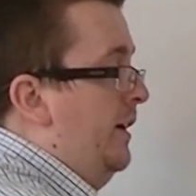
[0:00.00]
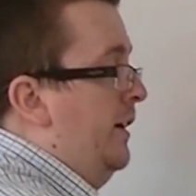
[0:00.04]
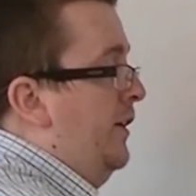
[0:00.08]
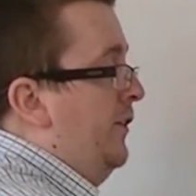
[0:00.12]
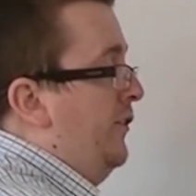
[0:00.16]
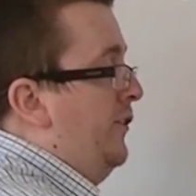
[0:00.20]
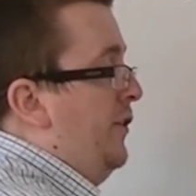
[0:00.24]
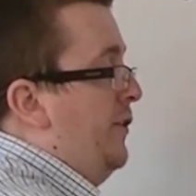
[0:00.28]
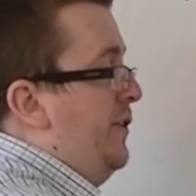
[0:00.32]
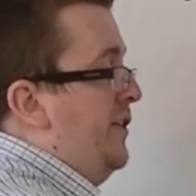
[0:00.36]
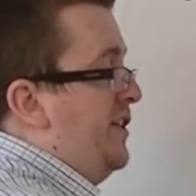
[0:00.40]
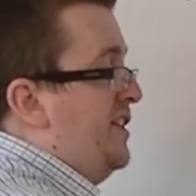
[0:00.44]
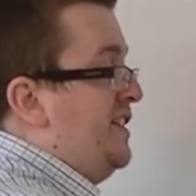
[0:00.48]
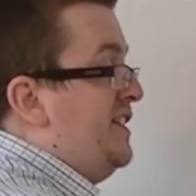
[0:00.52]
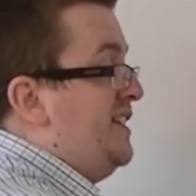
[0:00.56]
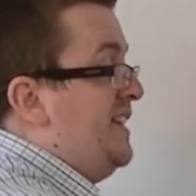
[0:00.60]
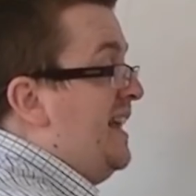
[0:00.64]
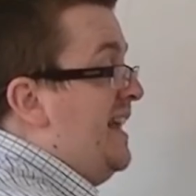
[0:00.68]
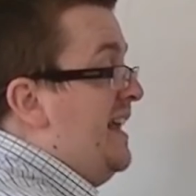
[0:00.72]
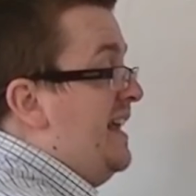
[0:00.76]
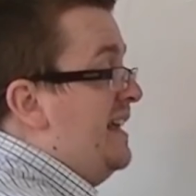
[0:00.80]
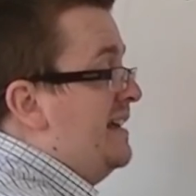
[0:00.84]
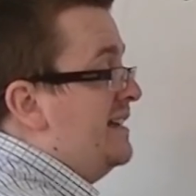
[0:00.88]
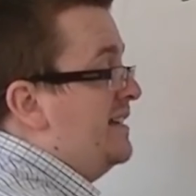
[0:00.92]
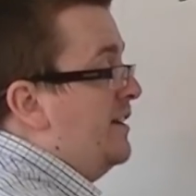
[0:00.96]
So the
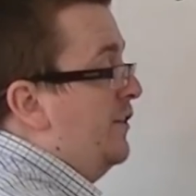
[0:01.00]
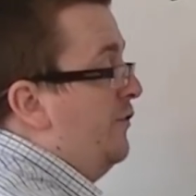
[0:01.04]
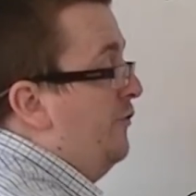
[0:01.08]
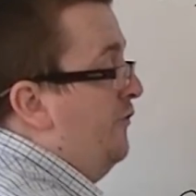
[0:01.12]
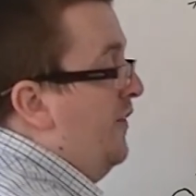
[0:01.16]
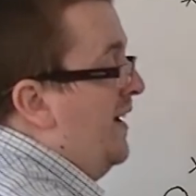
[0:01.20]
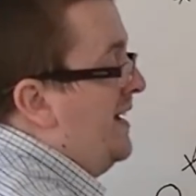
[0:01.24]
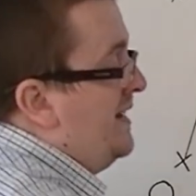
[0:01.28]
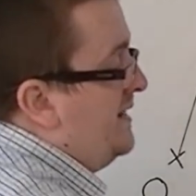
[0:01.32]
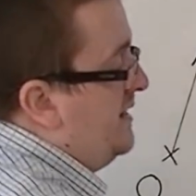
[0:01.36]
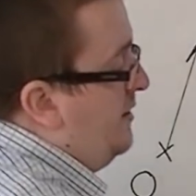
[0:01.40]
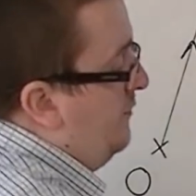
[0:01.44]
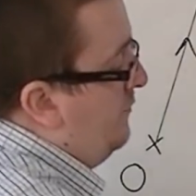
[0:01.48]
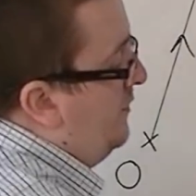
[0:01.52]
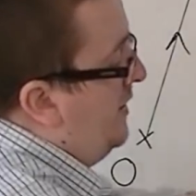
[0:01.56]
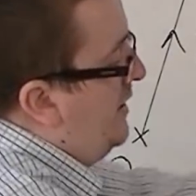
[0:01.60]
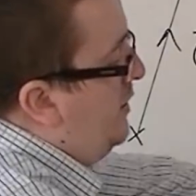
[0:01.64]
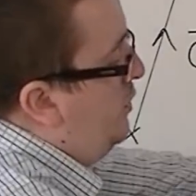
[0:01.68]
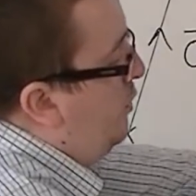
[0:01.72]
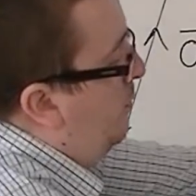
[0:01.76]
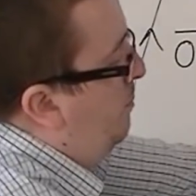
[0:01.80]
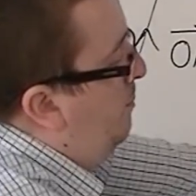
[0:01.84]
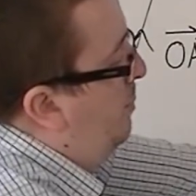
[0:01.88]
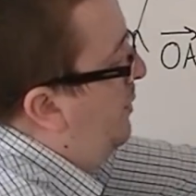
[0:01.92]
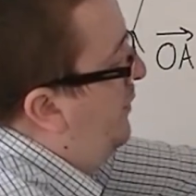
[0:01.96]
C is effectively
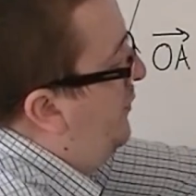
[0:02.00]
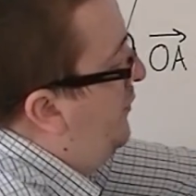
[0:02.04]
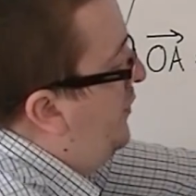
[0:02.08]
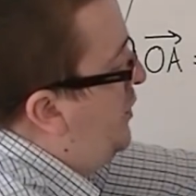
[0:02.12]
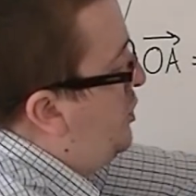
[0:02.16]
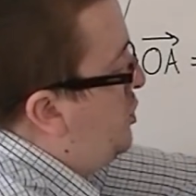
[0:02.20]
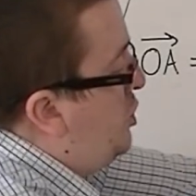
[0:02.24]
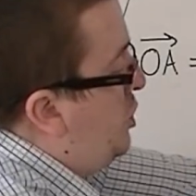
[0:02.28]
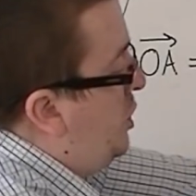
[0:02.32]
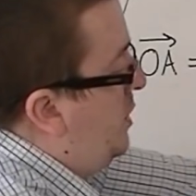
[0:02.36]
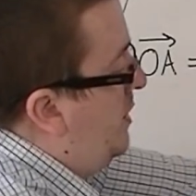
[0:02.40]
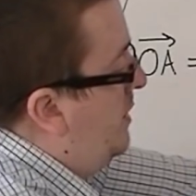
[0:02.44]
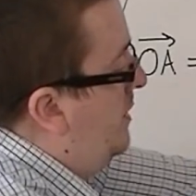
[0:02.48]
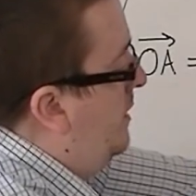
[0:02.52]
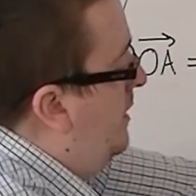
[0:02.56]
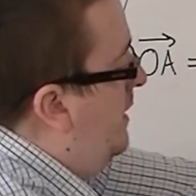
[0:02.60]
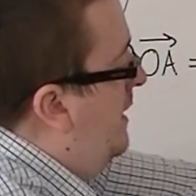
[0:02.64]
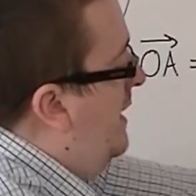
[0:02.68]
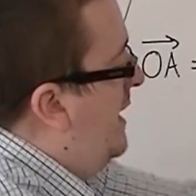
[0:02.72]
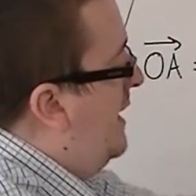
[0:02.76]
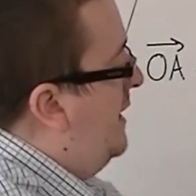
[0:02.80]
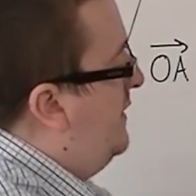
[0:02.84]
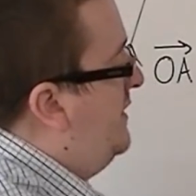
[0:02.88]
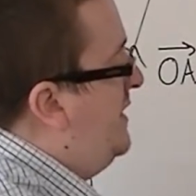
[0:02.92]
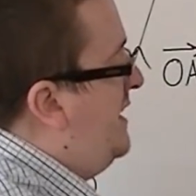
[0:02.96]
your position,
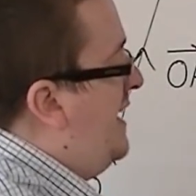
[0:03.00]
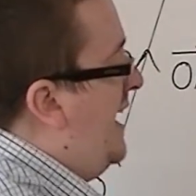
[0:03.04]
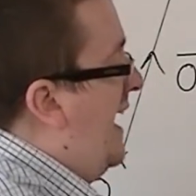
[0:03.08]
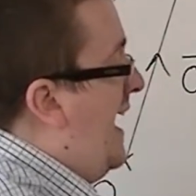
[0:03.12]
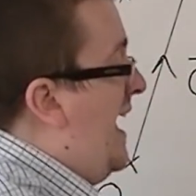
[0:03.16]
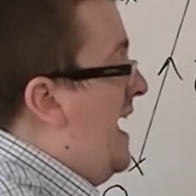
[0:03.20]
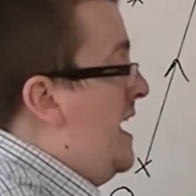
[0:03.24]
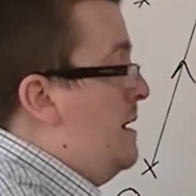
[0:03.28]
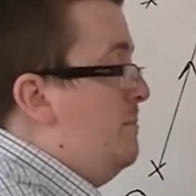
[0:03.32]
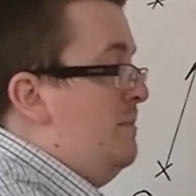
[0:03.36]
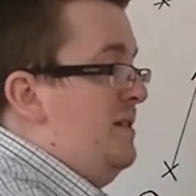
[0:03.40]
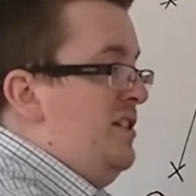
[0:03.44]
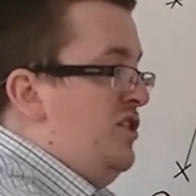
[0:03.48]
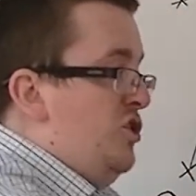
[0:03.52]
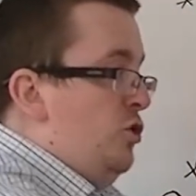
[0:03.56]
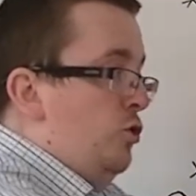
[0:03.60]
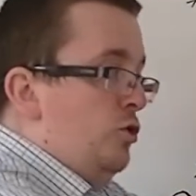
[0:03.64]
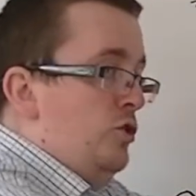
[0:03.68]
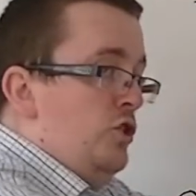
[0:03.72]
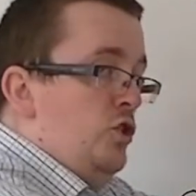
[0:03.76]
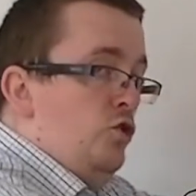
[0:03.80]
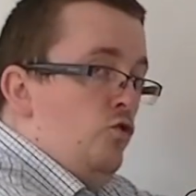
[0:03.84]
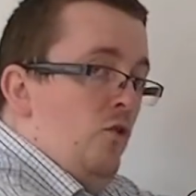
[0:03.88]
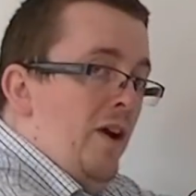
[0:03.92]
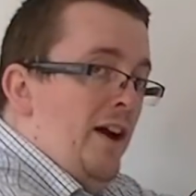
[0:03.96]
and the M is your
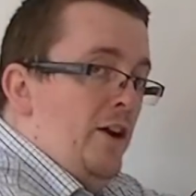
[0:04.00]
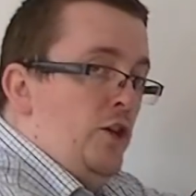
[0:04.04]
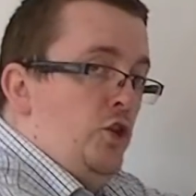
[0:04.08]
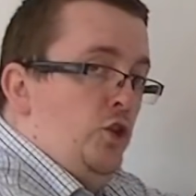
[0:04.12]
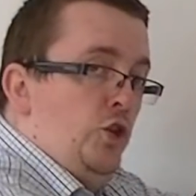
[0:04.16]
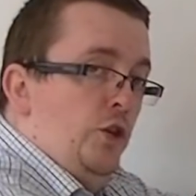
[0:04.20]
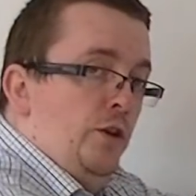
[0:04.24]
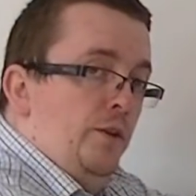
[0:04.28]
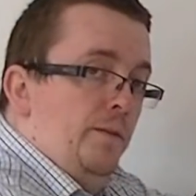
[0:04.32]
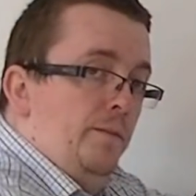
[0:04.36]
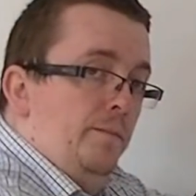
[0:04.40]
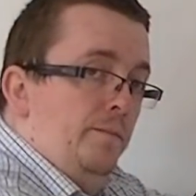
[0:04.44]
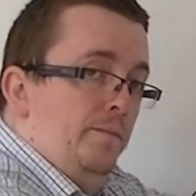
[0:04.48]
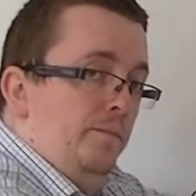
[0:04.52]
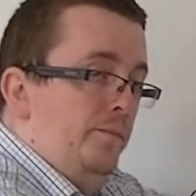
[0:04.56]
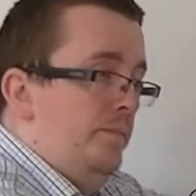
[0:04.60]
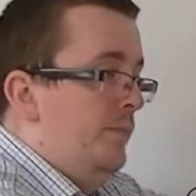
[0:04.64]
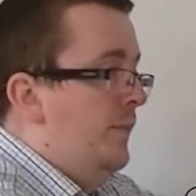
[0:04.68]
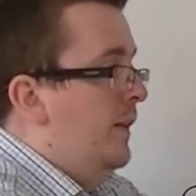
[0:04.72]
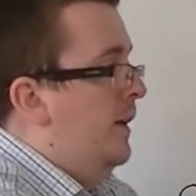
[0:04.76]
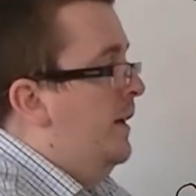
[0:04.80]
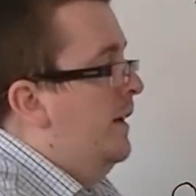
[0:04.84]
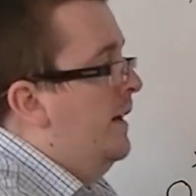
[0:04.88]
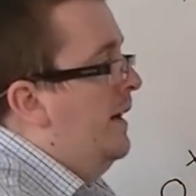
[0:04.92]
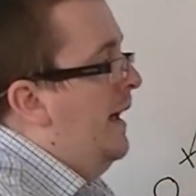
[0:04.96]
direction.
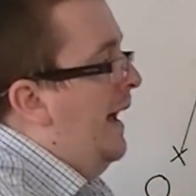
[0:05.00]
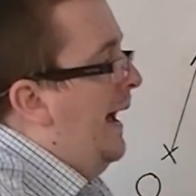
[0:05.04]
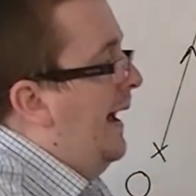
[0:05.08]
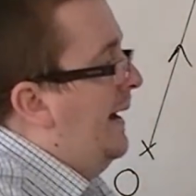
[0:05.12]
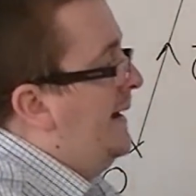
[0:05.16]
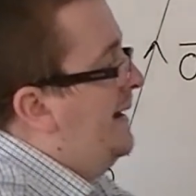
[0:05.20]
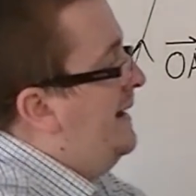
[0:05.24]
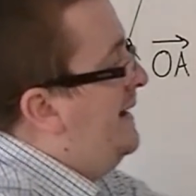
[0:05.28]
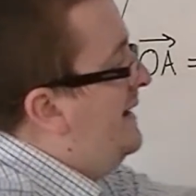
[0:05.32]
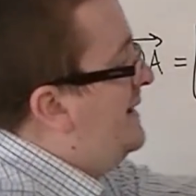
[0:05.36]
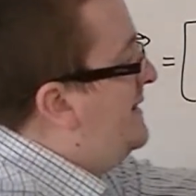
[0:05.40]
And in